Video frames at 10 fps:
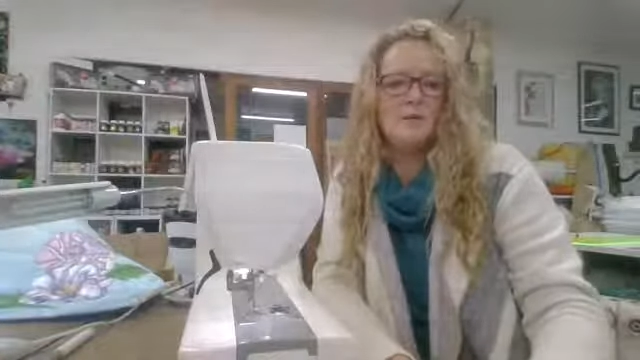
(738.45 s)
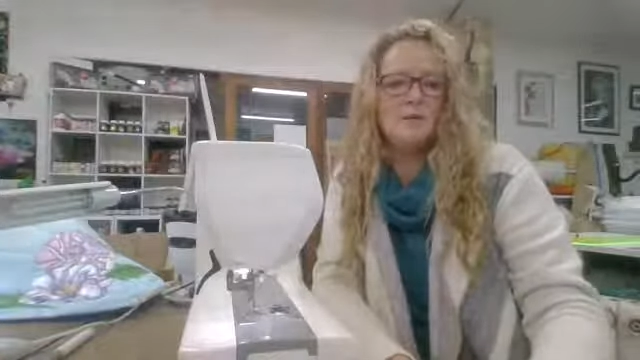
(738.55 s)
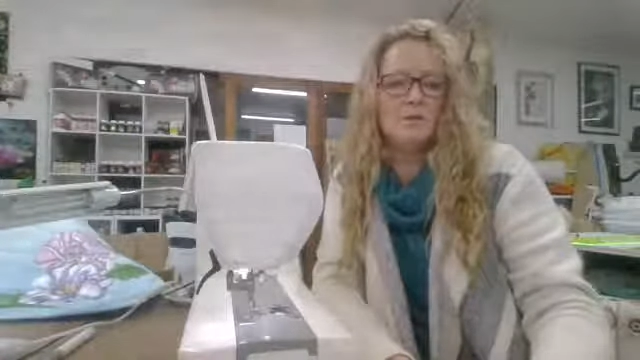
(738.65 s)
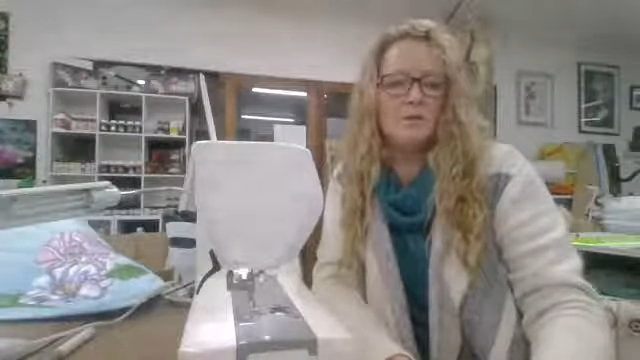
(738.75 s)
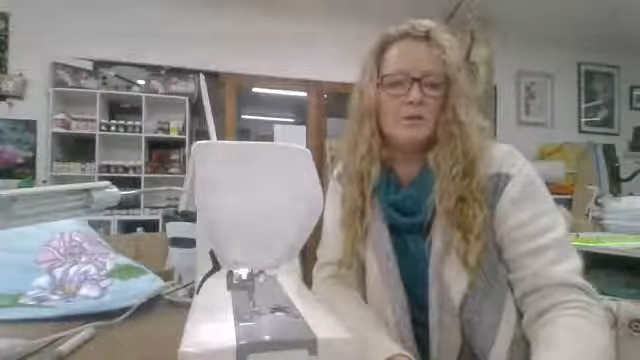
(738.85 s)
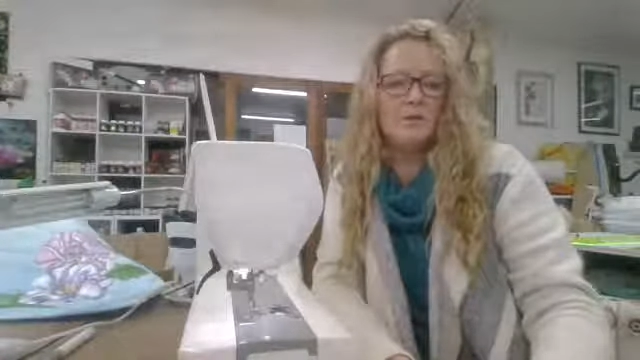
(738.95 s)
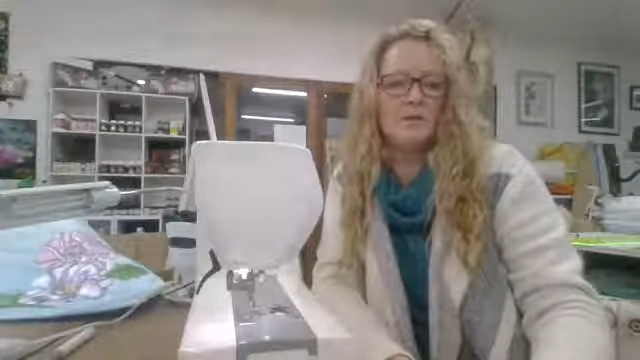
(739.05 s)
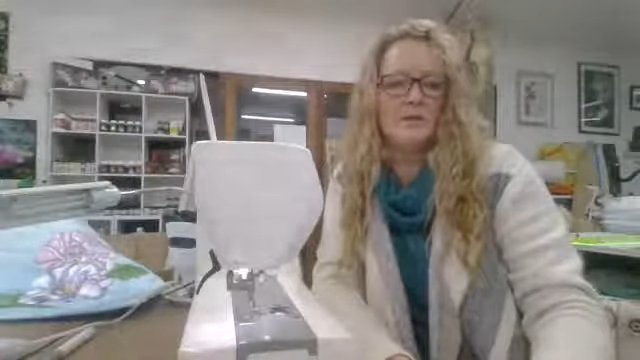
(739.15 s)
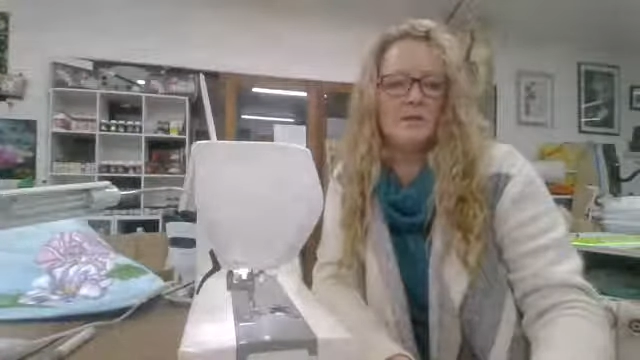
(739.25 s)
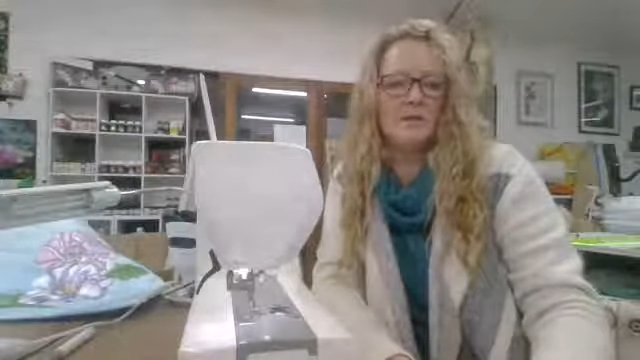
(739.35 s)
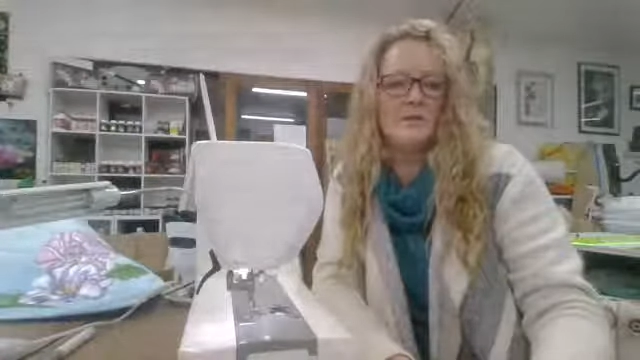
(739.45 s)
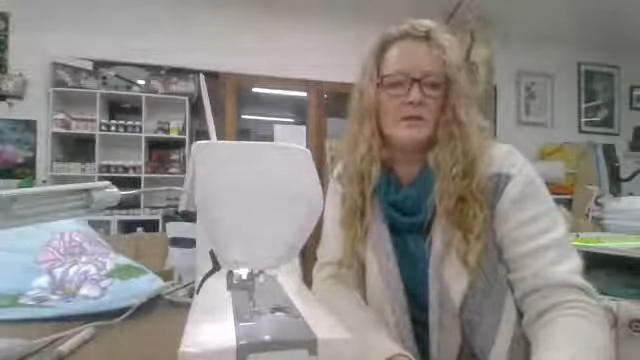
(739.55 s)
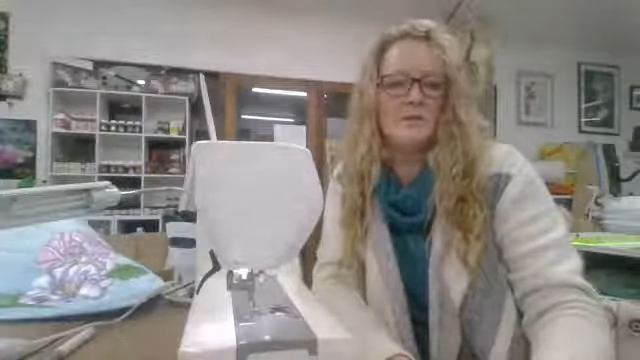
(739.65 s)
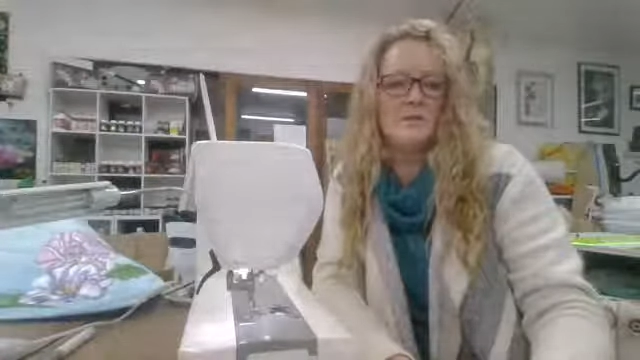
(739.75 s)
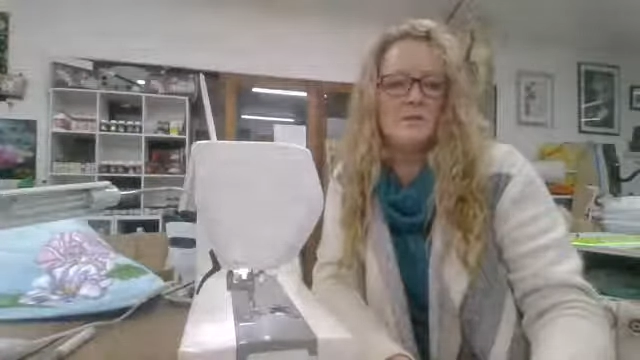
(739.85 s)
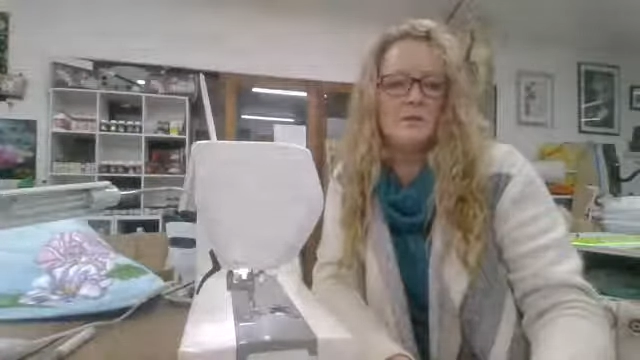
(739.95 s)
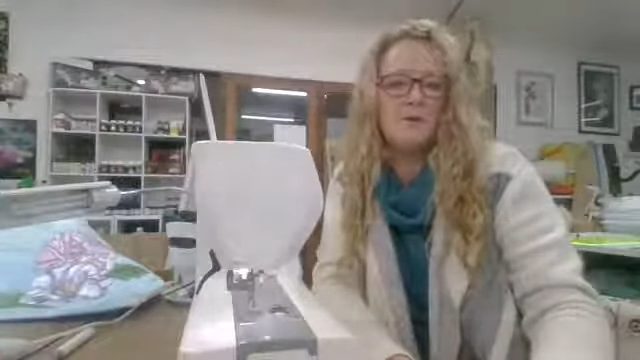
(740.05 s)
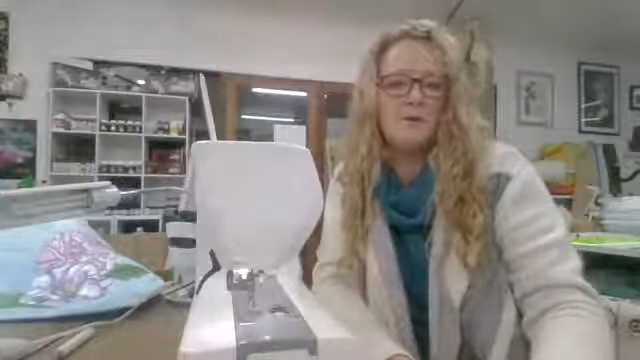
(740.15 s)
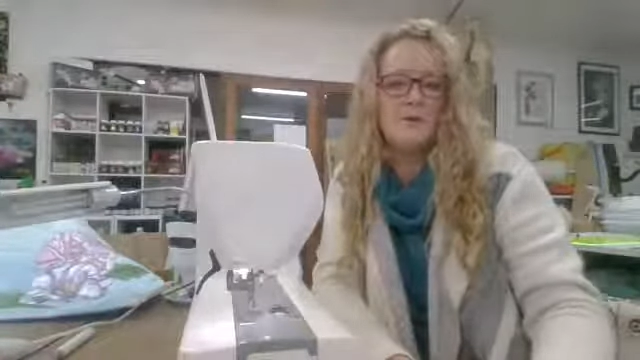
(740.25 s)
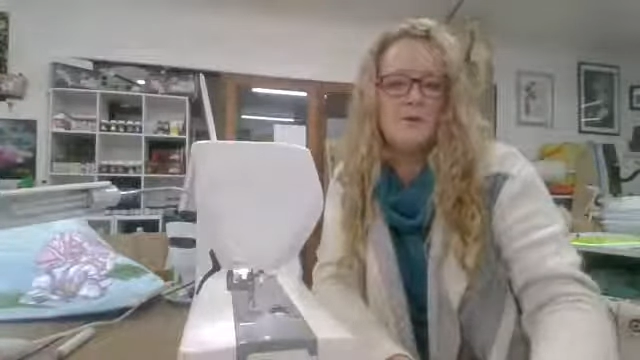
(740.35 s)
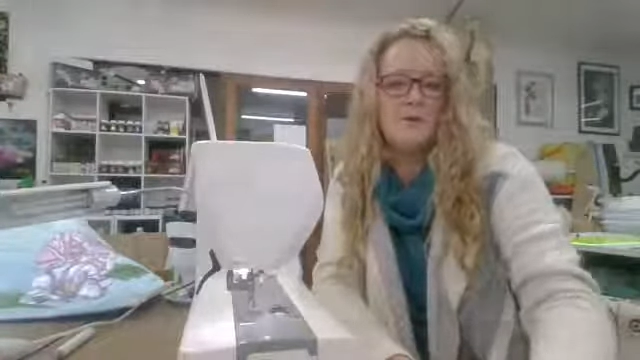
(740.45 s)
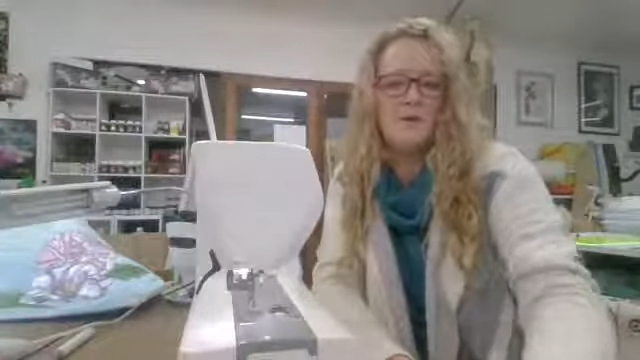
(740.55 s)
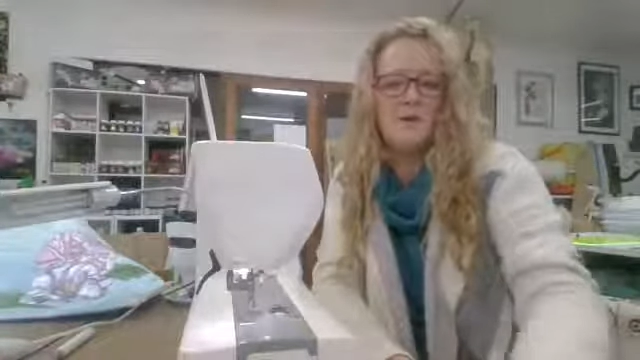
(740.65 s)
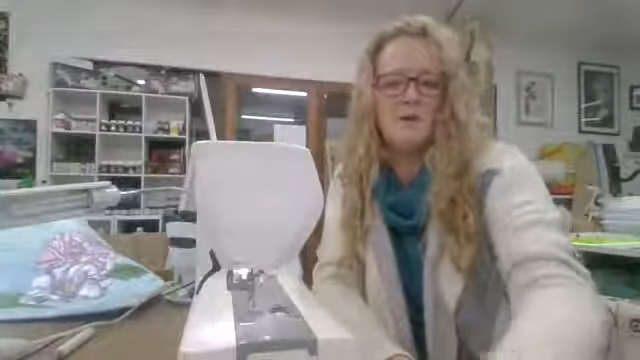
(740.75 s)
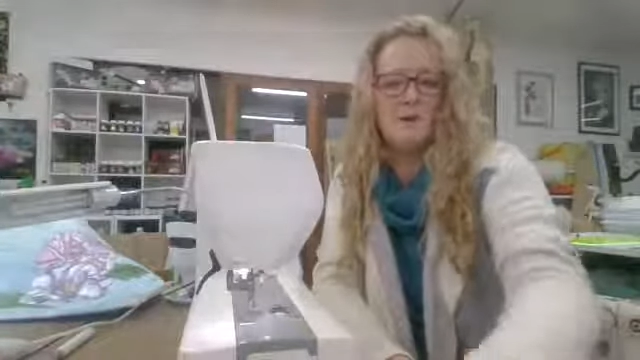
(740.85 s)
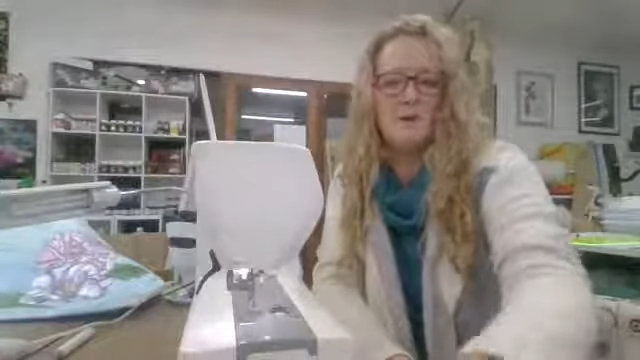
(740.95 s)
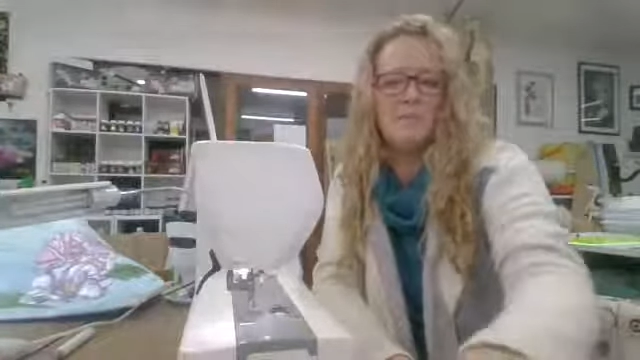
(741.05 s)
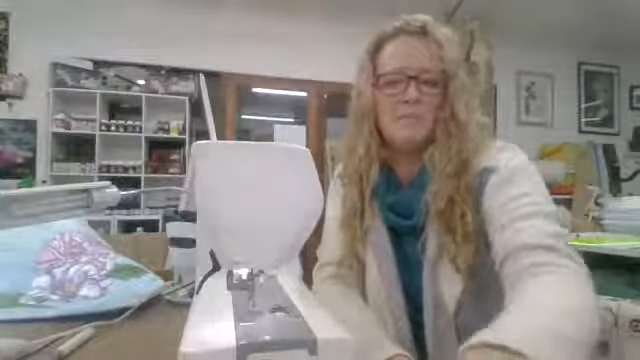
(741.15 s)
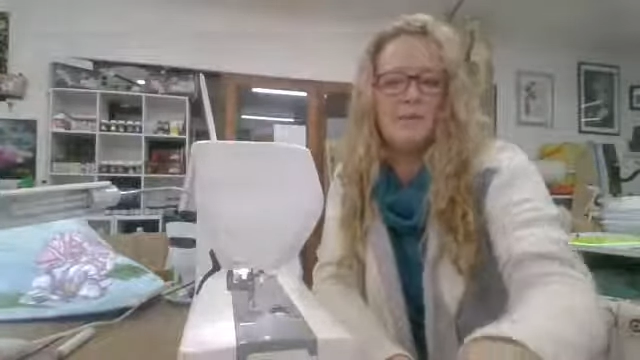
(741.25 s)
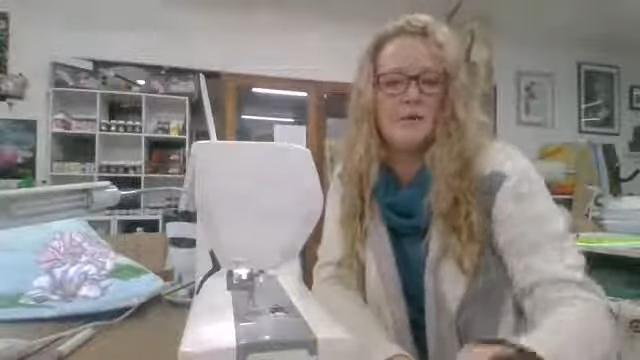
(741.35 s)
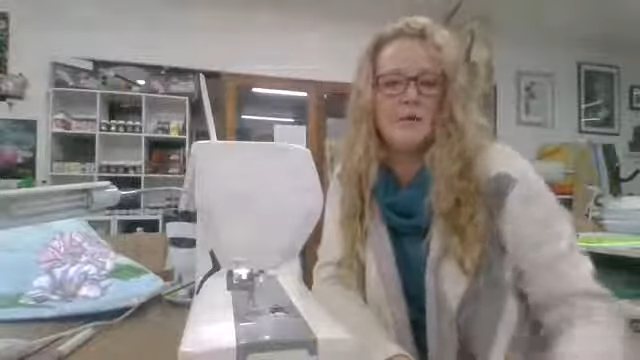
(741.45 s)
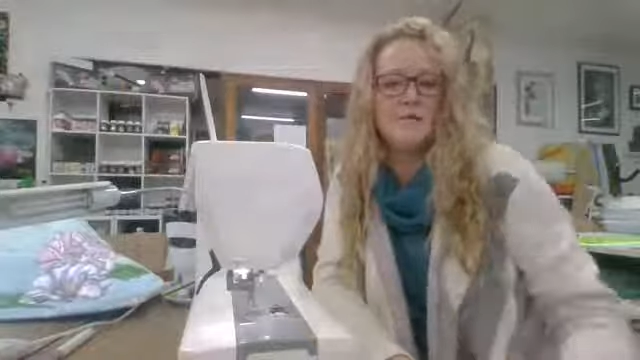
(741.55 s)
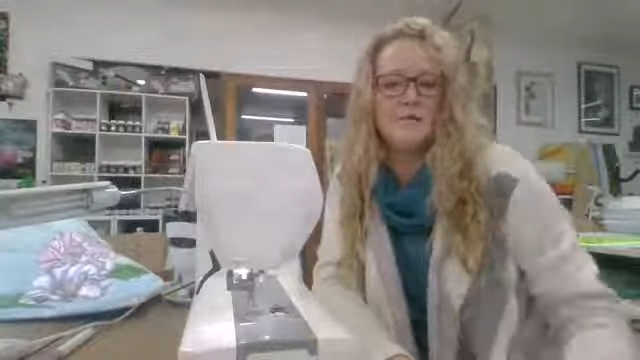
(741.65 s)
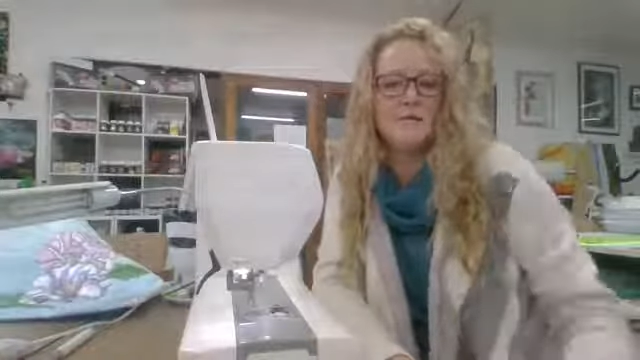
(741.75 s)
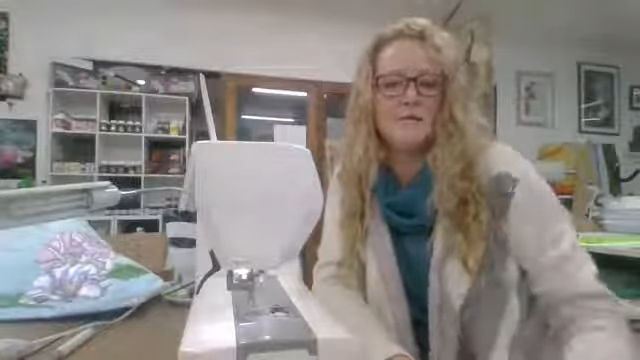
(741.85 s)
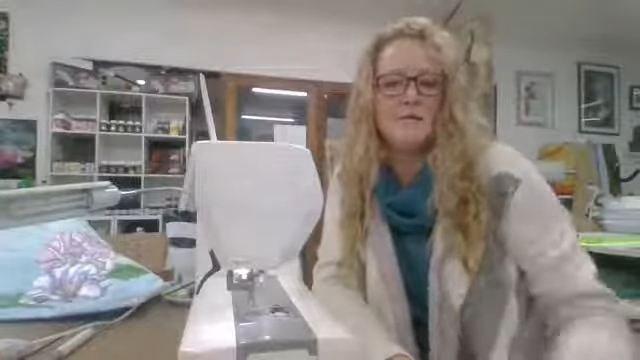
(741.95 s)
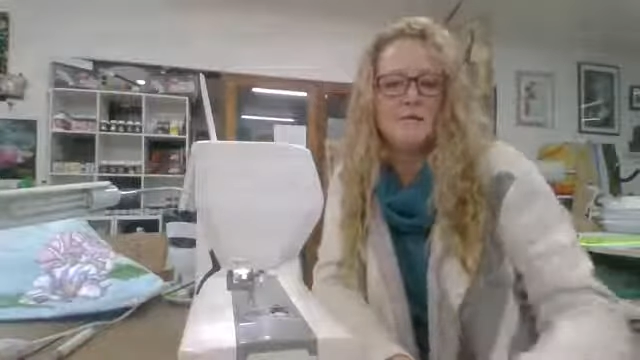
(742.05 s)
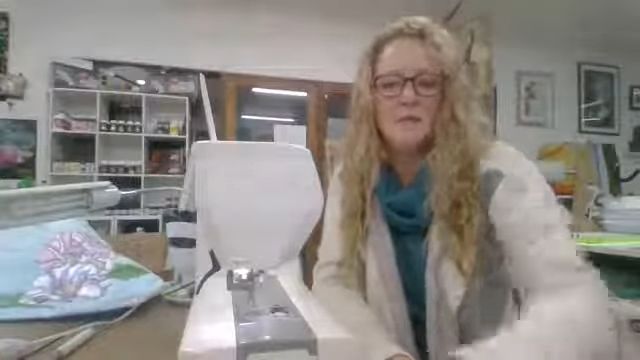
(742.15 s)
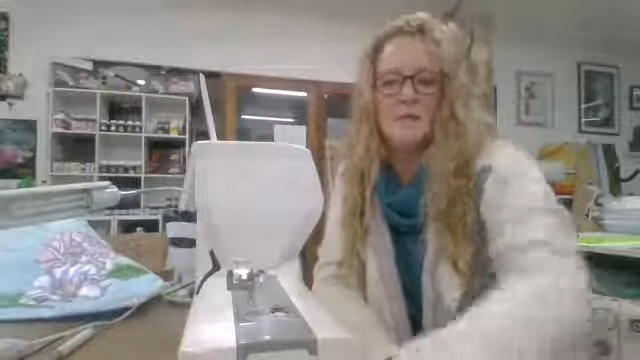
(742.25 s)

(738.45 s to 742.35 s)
There are a lot of us that can't find it, and paste.